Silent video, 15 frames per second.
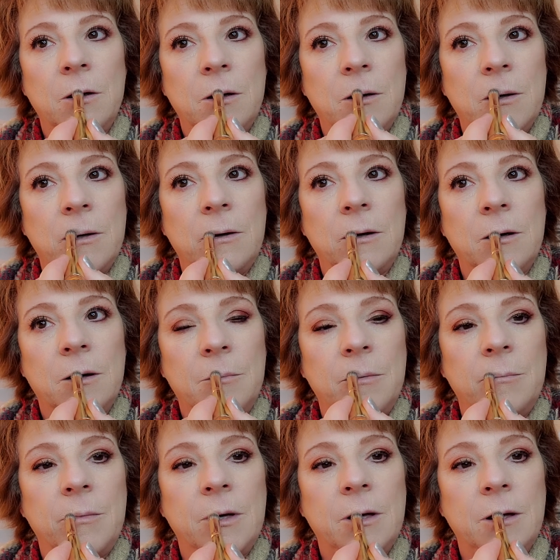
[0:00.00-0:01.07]
on top of
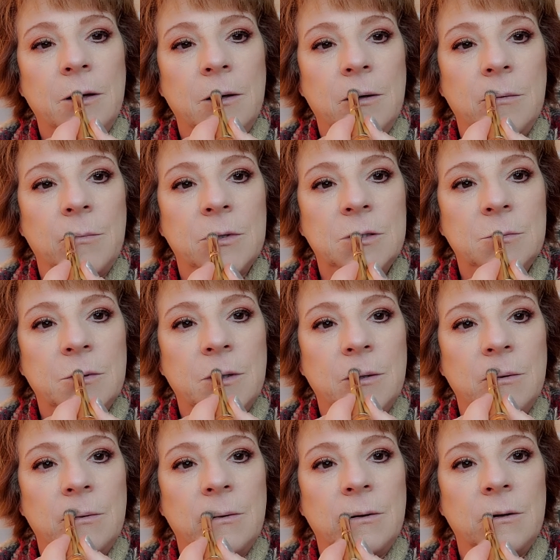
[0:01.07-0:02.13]
my Cupid's bow.
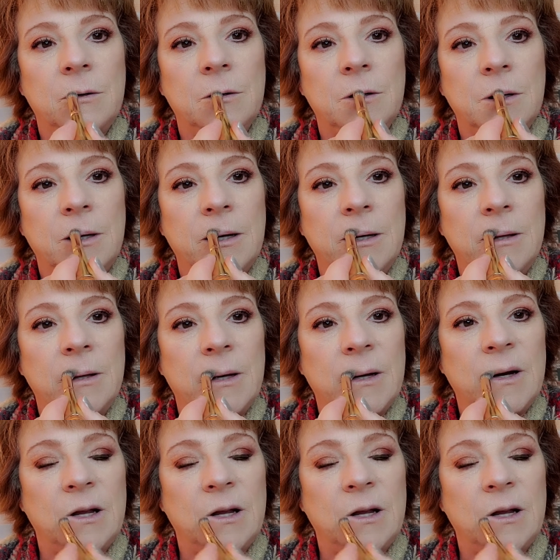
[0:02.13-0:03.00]
Not a lot